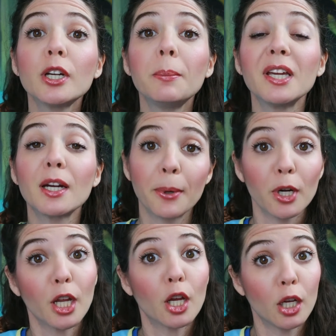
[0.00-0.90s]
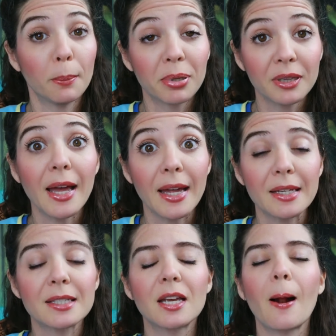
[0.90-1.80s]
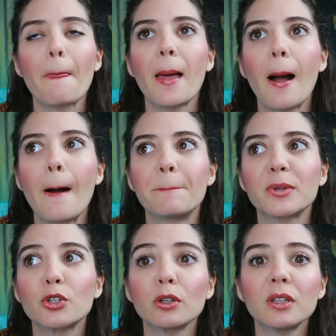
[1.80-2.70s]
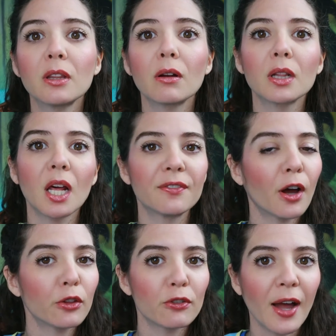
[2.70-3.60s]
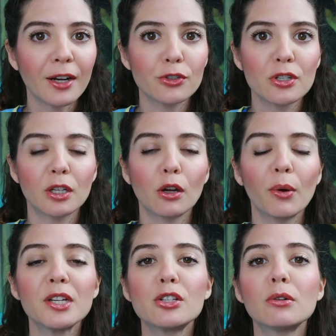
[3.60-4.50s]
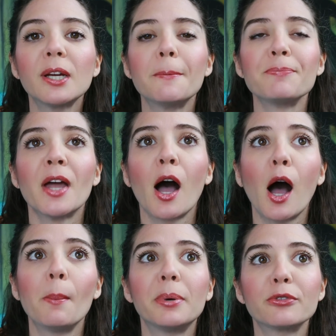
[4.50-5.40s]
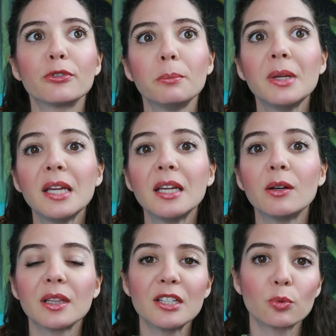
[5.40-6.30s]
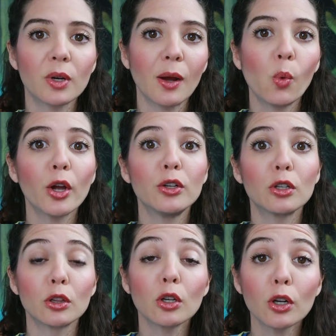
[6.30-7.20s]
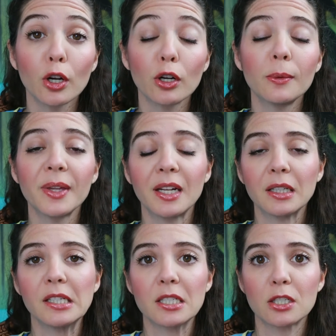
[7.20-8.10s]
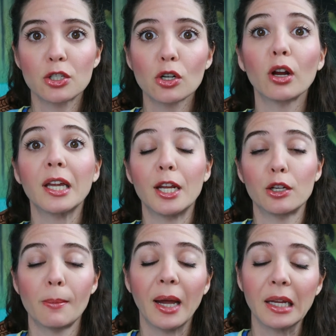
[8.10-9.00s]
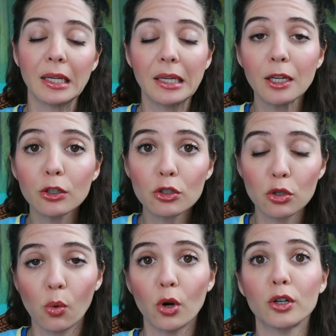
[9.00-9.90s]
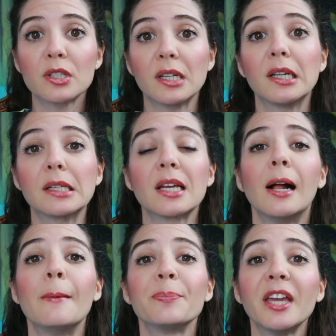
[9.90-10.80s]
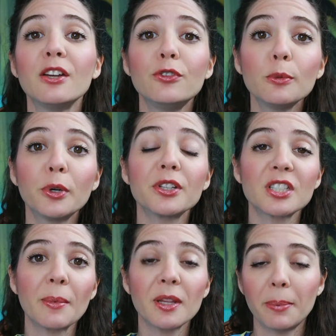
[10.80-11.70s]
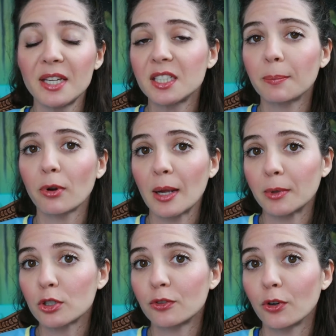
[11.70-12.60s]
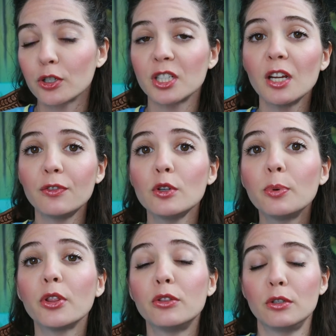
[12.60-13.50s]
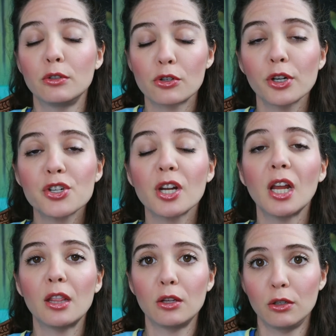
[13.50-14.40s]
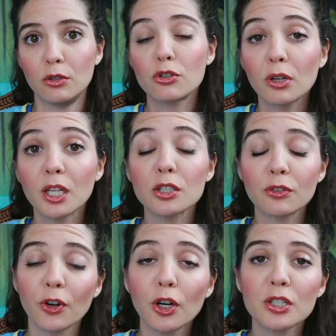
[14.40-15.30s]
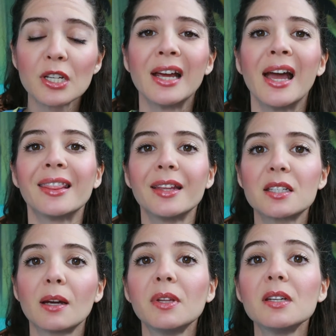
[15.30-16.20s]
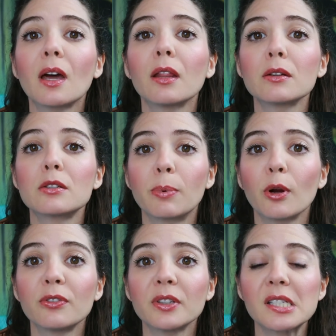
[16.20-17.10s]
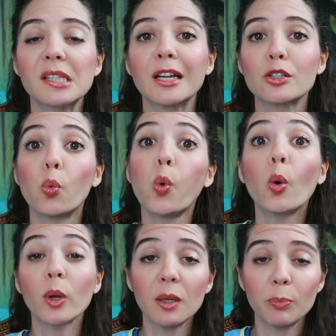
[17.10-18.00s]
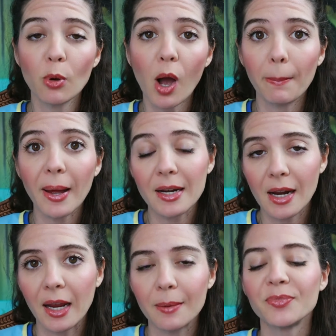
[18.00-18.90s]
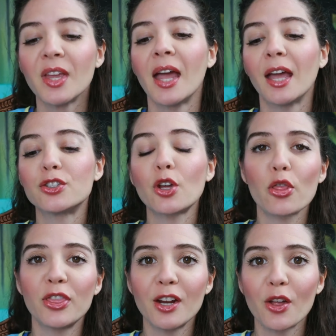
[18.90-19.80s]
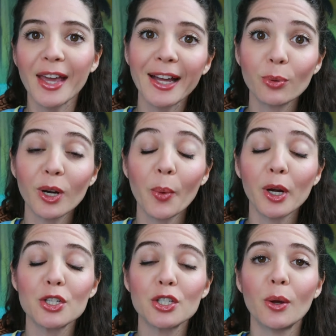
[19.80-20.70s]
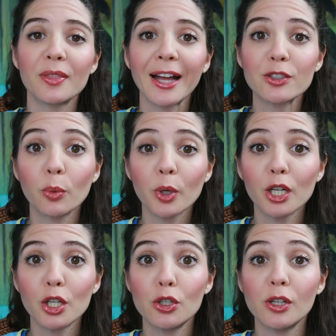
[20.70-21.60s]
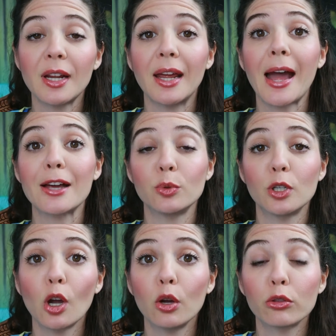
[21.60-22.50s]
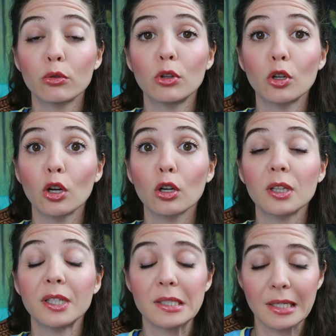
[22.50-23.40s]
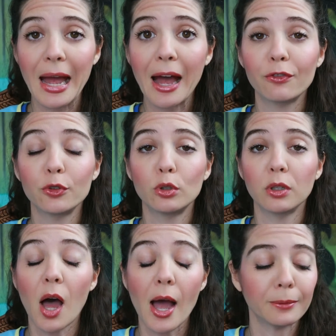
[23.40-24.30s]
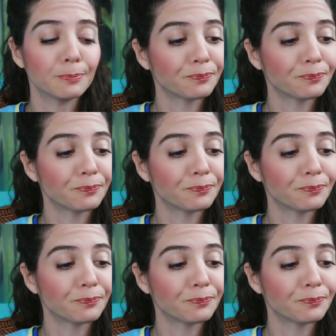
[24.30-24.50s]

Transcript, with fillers: gonna be in a pretty good place. Um, certainly there are a lot of other factors that go into it, um, but for me, at least what I want you to learn and at least start getting your mind geared towards is, if you put some of the basic parameters first, if you put the nutrition and the nutrients first, then some of these other superfluous things won't keep you up at night. And so, you know, that's what I wanna do, and that's what we're gonna do today as we go through the Kirkland's cat food line.